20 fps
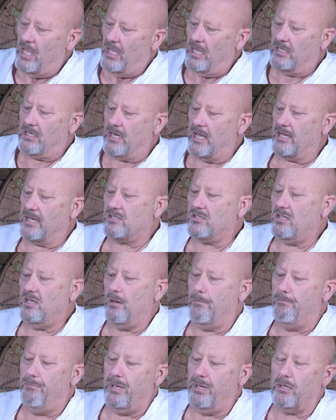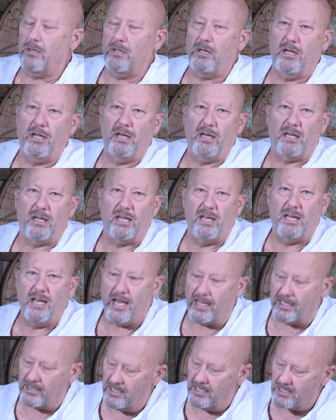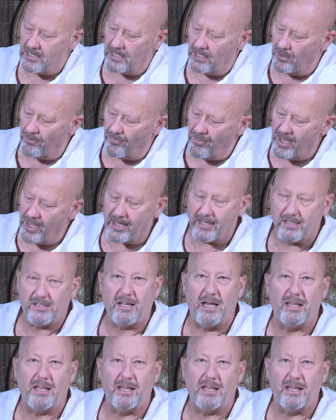It has the ability to connect these little things.